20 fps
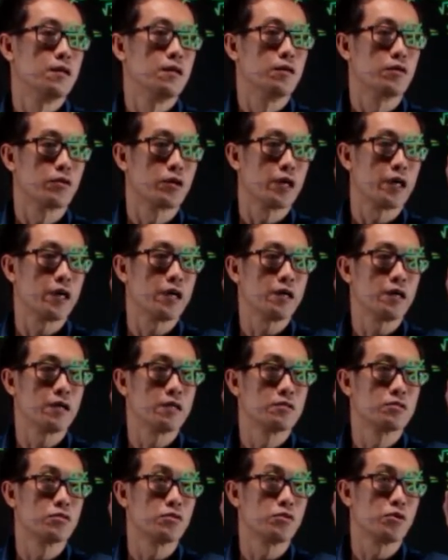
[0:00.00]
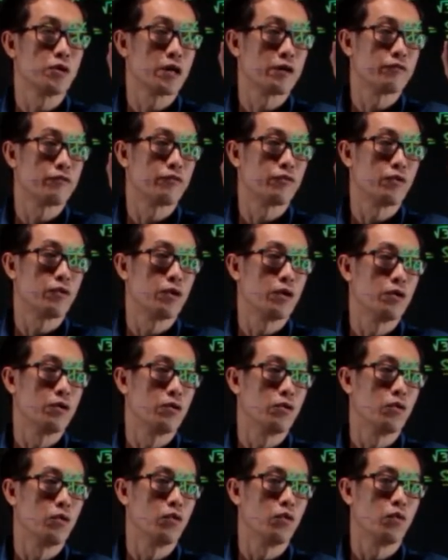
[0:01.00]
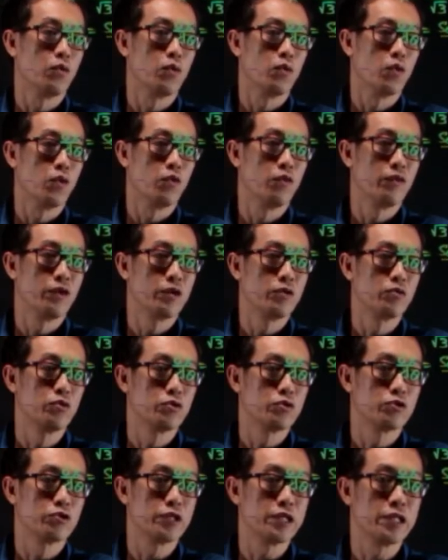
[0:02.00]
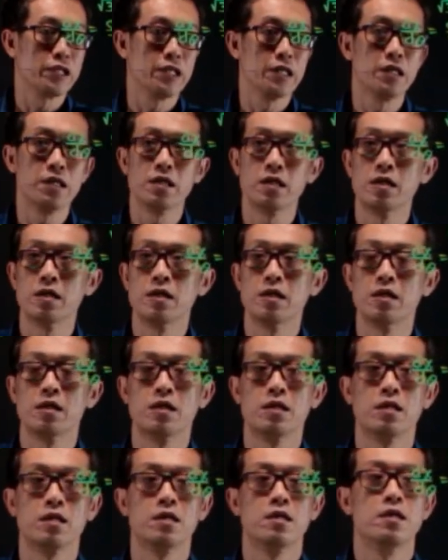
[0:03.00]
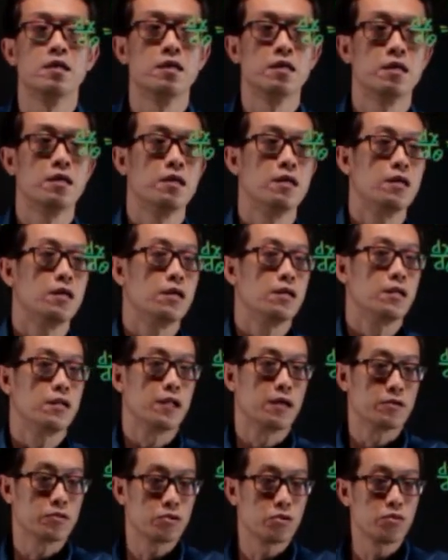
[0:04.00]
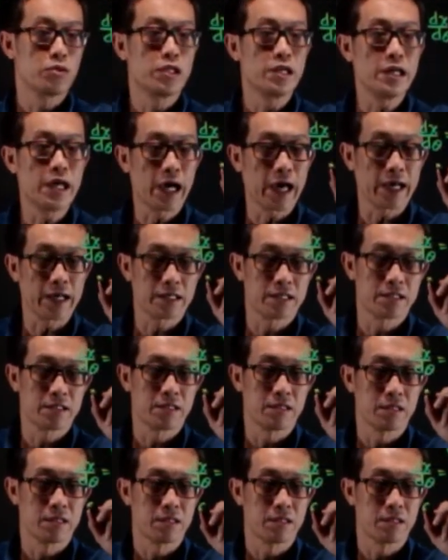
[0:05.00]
Okay, so you have over root 3 here. Now, so dx